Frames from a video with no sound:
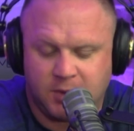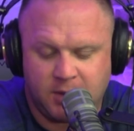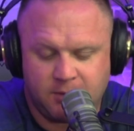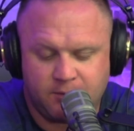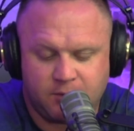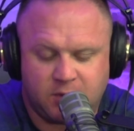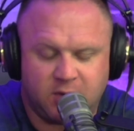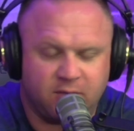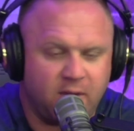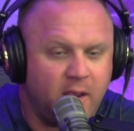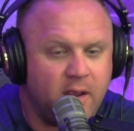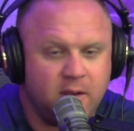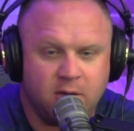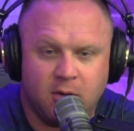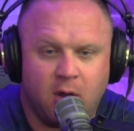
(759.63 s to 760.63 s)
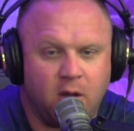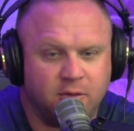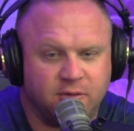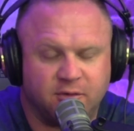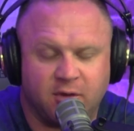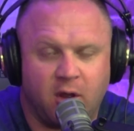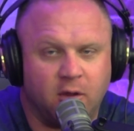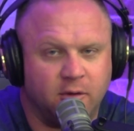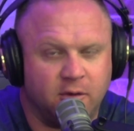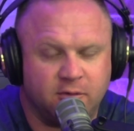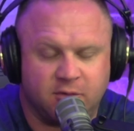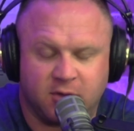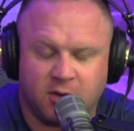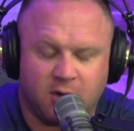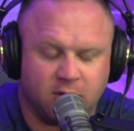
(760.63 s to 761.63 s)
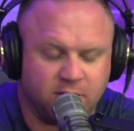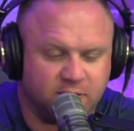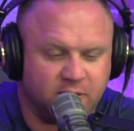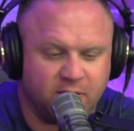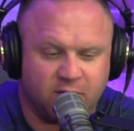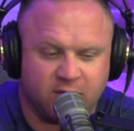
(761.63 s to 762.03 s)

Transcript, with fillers: because, because yep. hey, you know, I'll just I'll just I'll just get